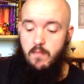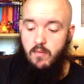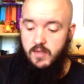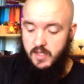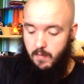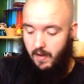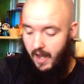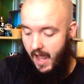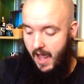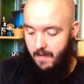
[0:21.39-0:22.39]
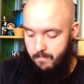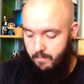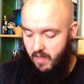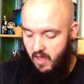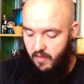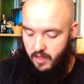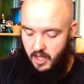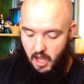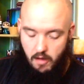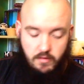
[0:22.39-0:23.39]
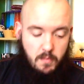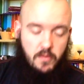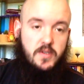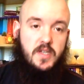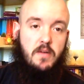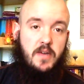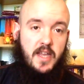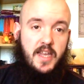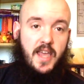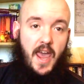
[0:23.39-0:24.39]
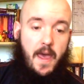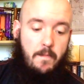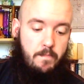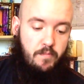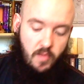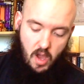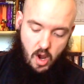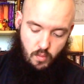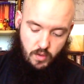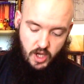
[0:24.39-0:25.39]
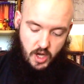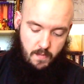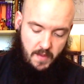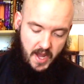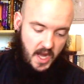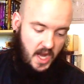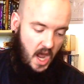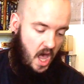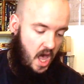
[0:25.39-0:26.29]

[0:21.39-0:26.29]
was the plan that the only books I were going to get were going to be